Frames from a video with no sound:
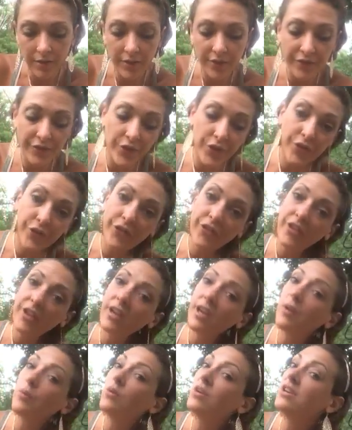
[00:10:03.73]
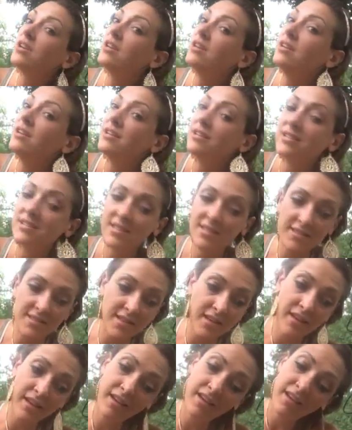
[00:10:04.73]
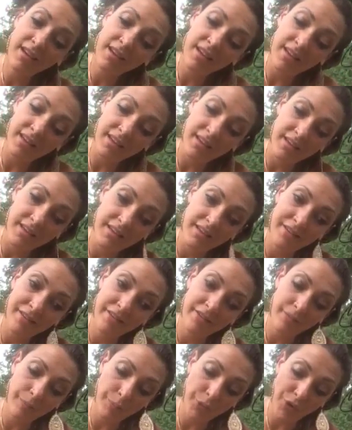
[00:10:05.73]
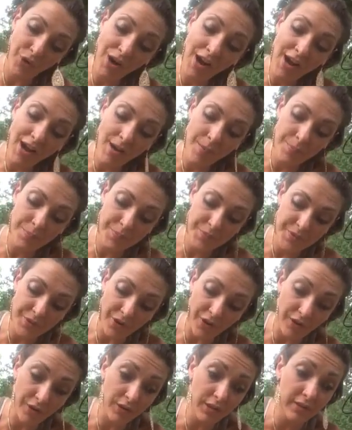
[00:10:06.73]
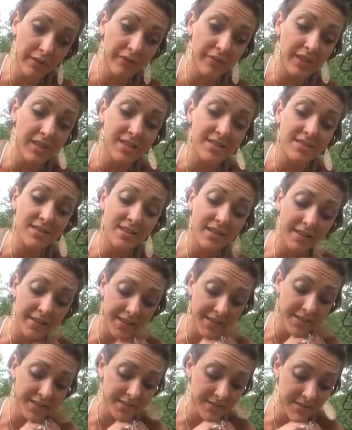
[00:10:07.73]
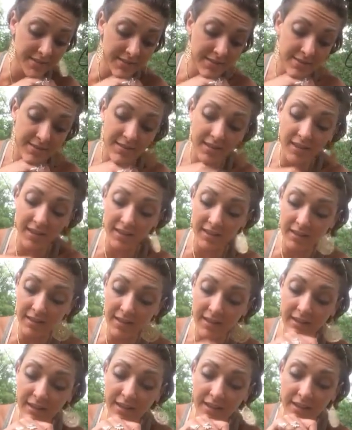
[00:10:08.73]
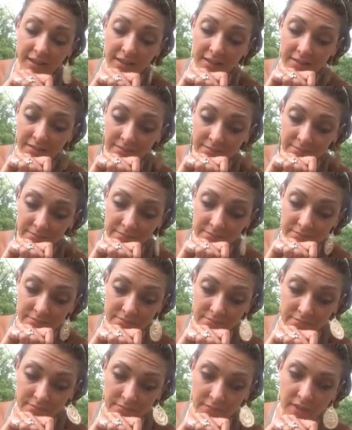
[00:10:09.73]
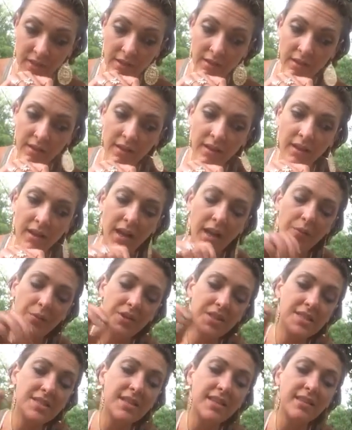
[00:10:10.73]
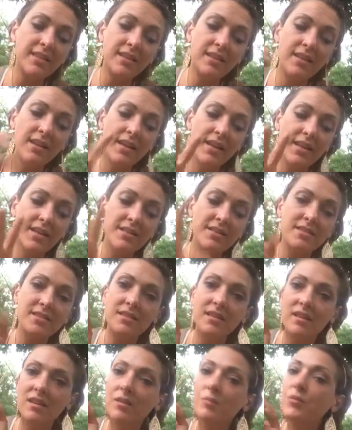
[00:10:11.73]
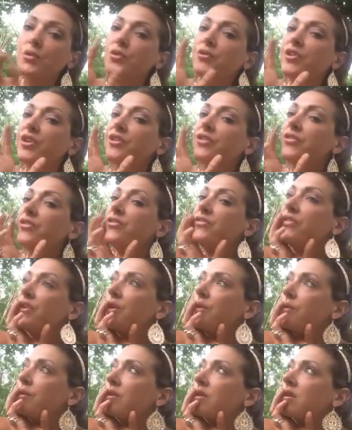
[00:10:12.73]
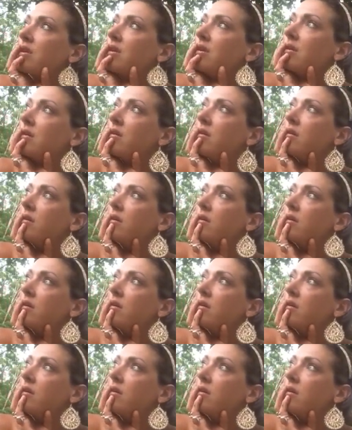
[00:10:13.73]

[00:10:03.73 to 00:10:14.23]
the first thing I wanted to say is perhaps all of these knights and king, I want to say the knights are moving forward.